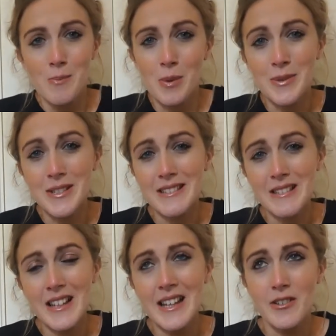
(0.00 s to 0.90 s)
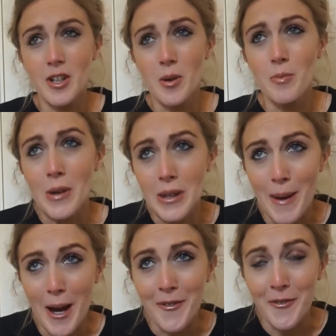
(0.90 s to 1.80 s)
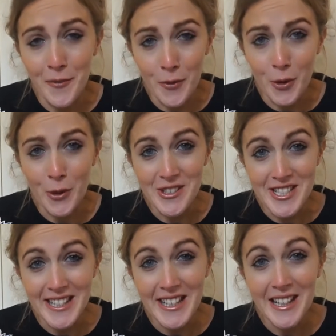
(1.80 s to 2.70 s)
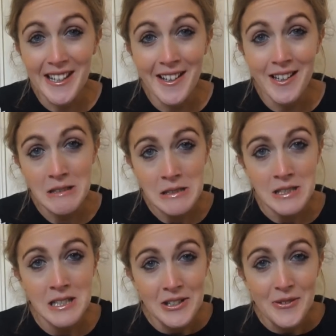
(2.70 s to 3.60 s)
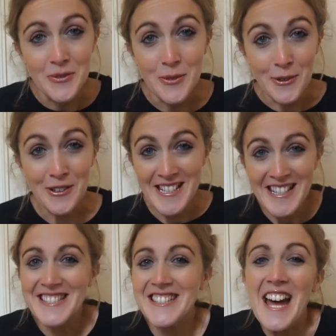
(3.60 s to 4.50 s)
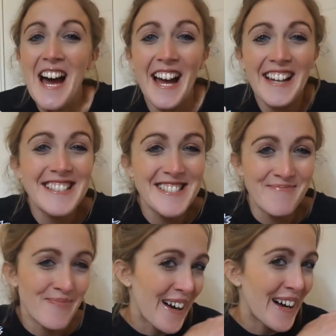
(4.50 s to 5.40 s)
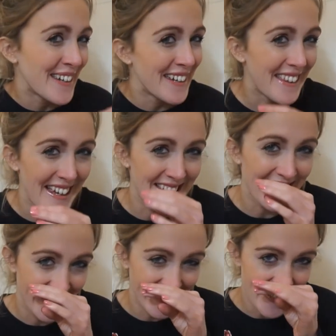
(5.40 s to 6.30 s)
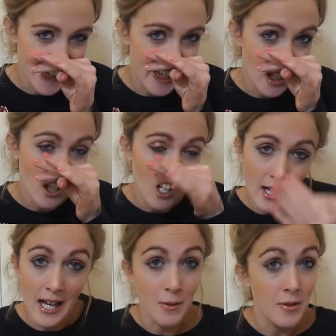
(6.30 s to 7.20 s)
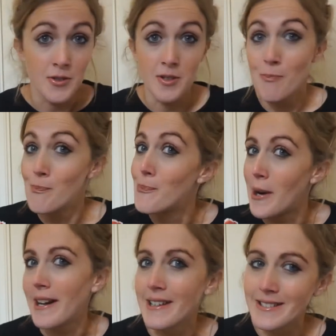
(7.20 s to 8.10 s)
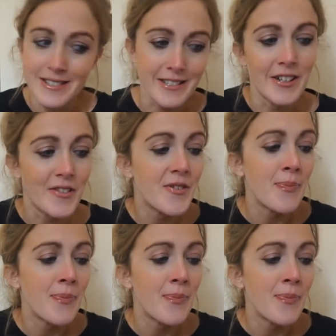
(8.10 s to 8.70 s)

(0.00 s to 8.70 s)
But we still ended up with about 40 snacks to buy near the end of the holiday. Like, we were just buying stuff.